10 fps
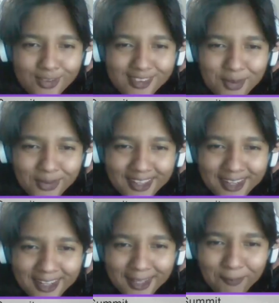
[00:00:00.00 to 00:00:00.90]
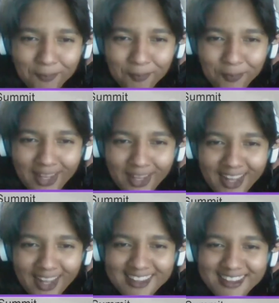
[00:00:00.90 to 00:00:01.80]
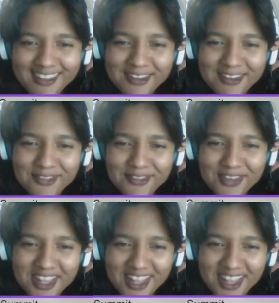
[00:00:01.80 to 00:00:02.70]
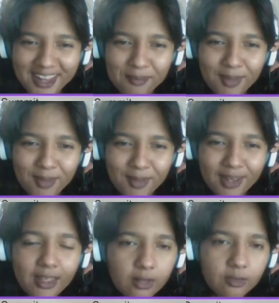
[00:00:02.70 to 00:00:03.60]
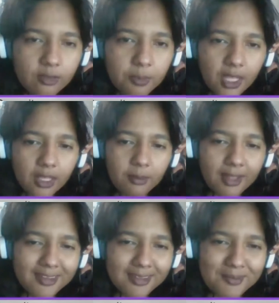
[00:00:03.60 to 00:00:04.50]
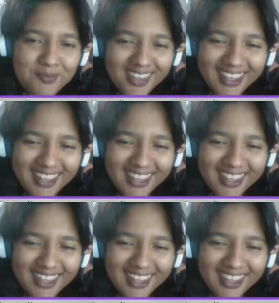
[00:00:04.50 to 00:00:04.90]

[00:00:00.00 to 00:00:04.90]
about it than I am. Let's just leave it at that. But yeah, well, I mean that's